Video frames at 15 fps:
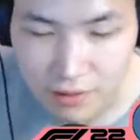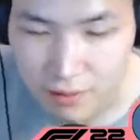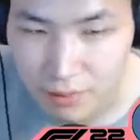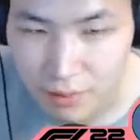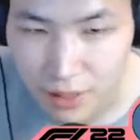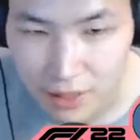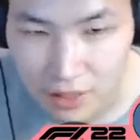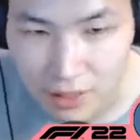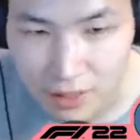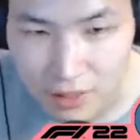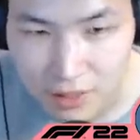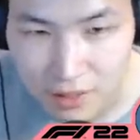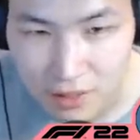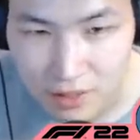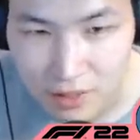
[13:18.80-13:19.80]
Man,
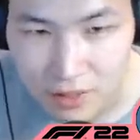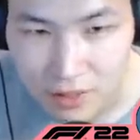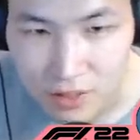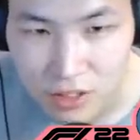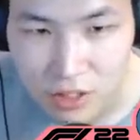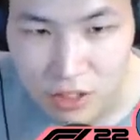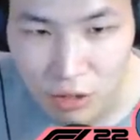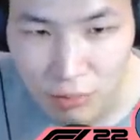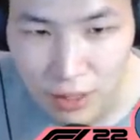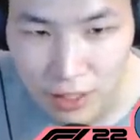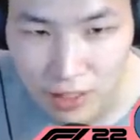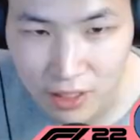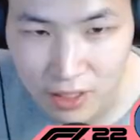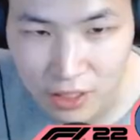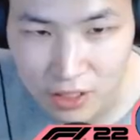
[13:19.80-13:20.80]
so many
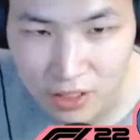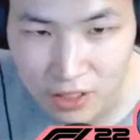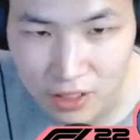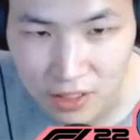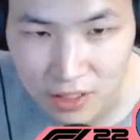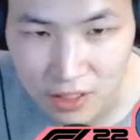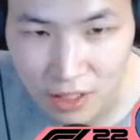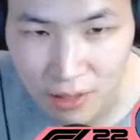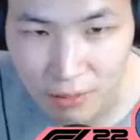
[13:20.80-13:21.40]
glitches in this game,